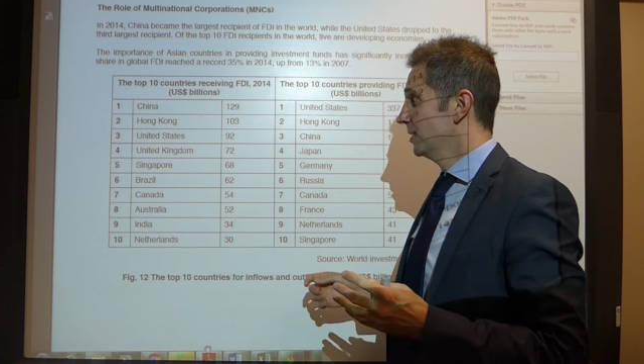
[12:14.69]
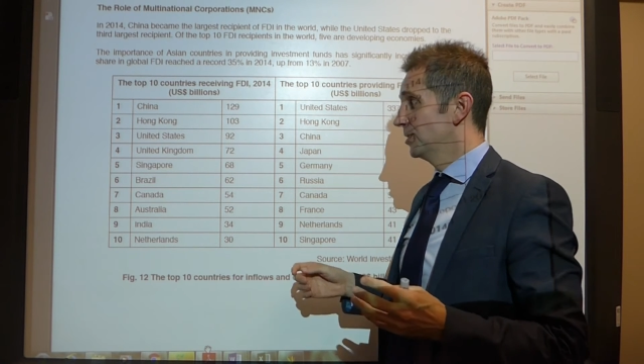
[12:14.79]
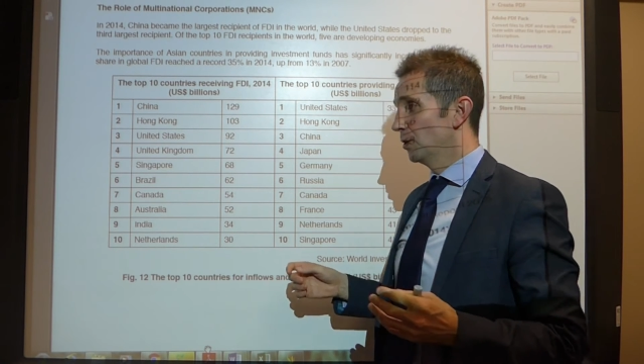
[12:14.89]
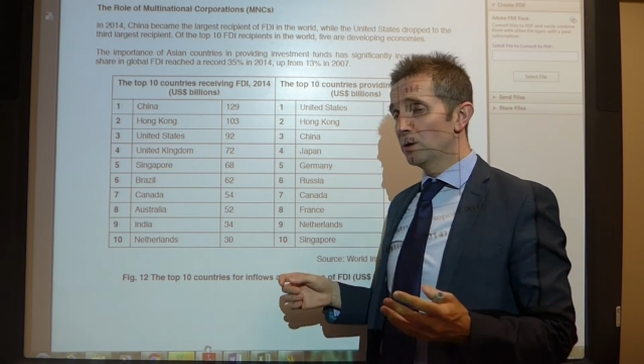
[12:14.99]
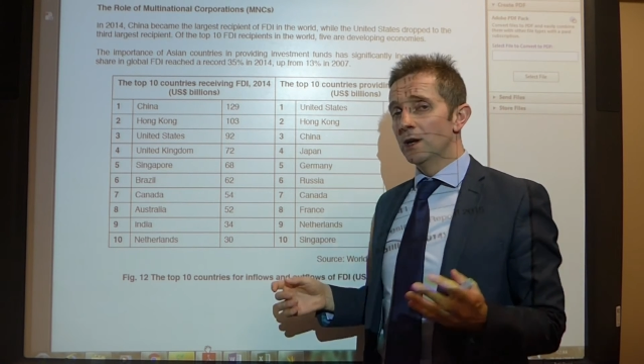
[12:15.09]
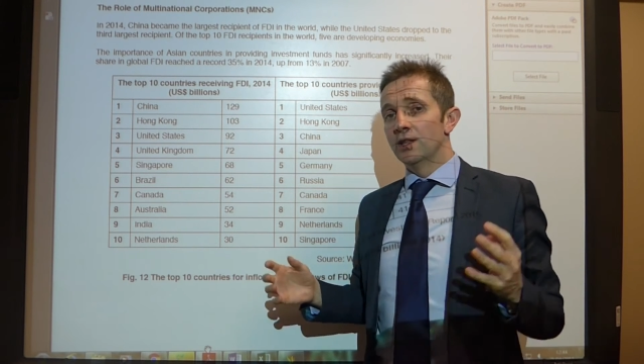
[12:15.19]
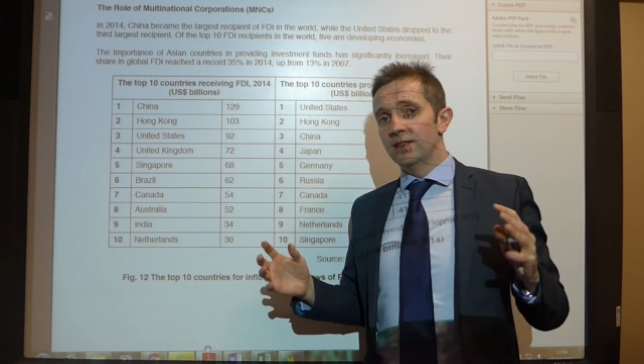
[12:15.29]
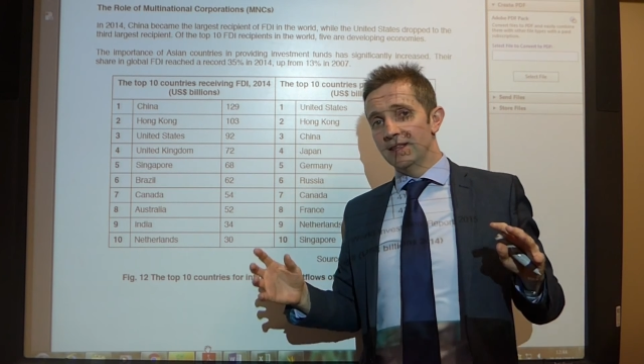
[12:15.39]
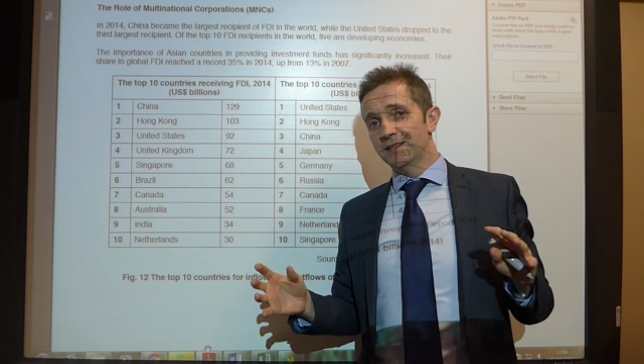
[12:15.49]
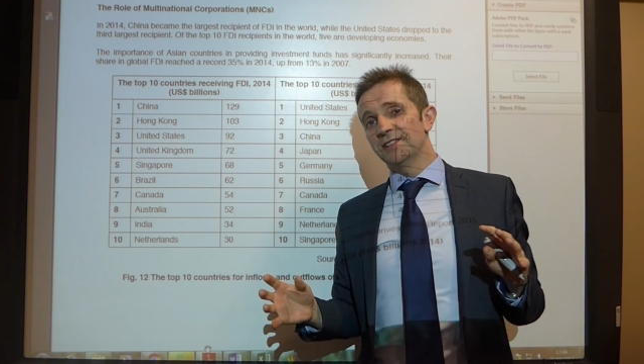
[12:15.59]
So
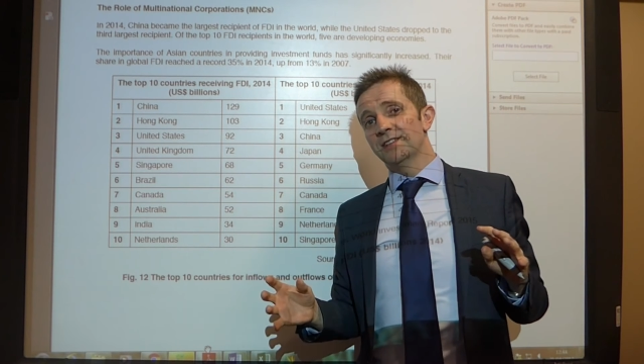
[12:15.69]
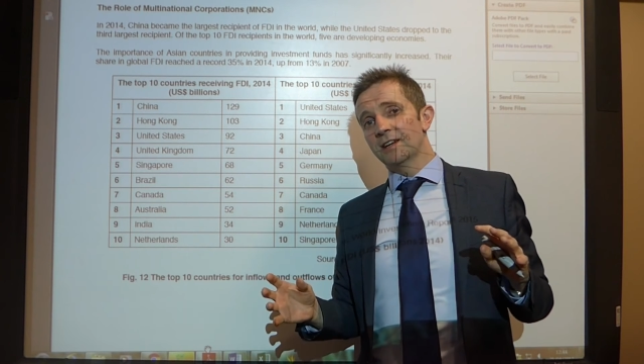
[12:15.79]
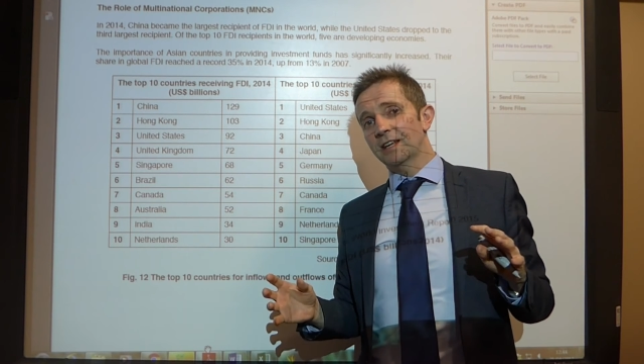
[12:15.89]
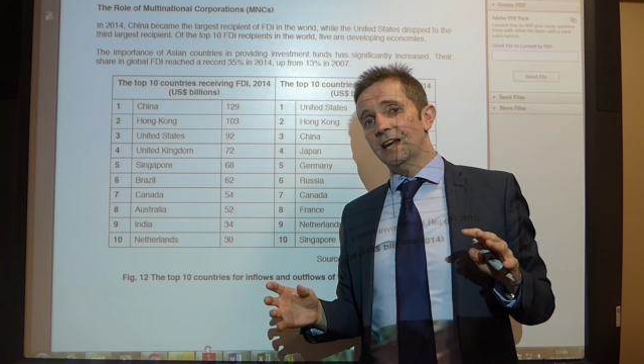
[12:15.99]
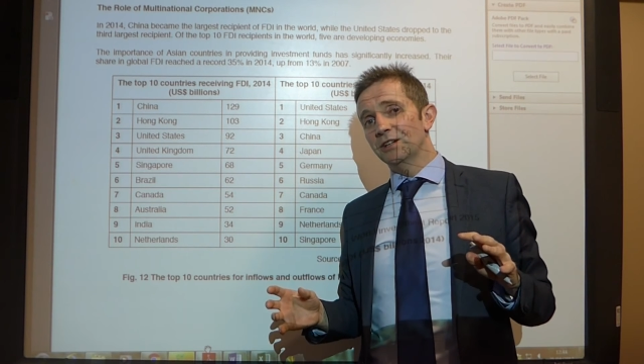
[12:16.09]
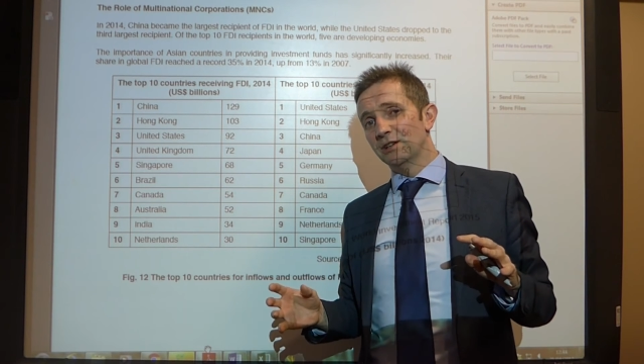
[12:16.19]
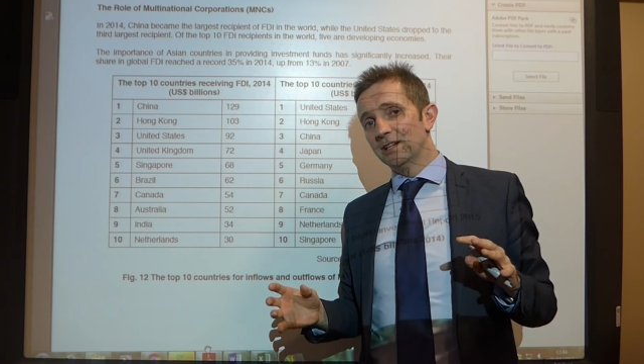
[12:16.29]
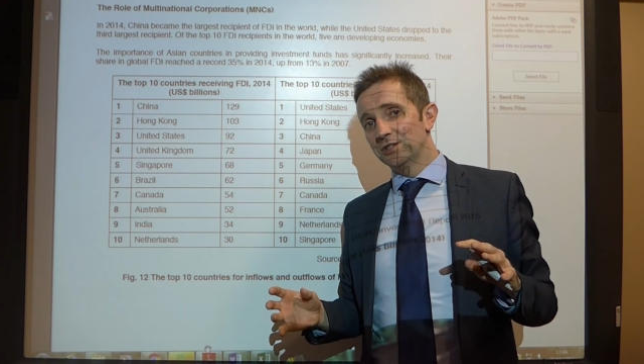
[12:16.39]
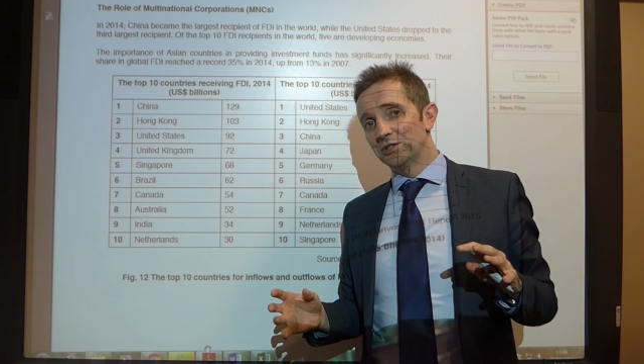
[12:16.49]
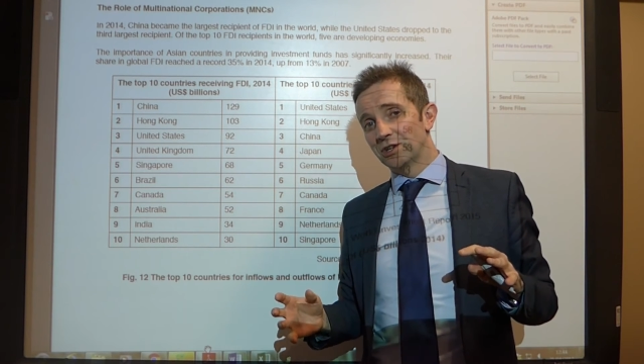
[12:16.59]
this is an occasion,
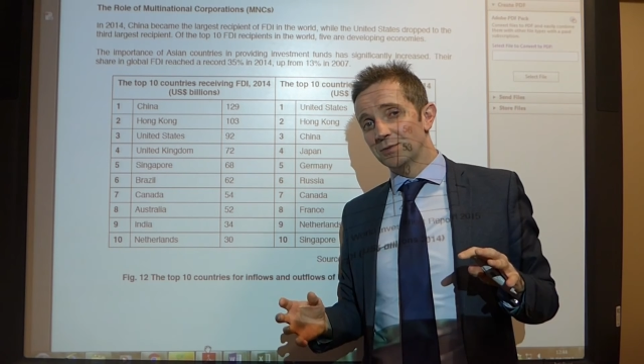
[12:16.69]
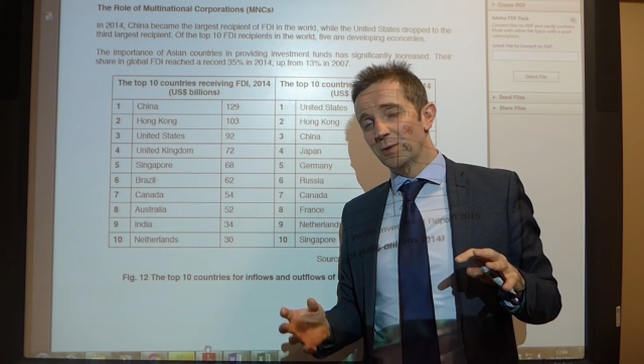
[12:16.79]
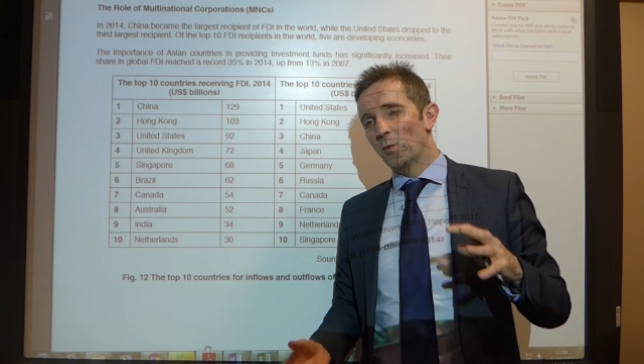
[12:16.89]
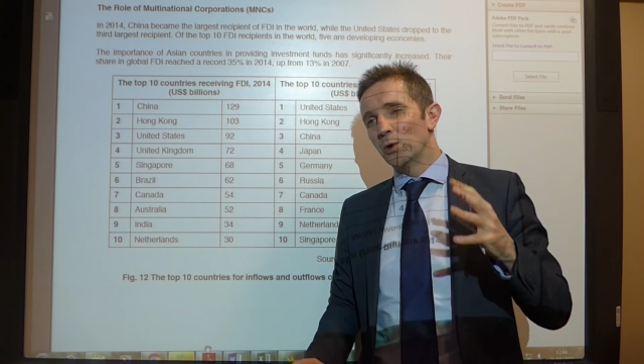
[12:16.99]
ladies and gentlemen,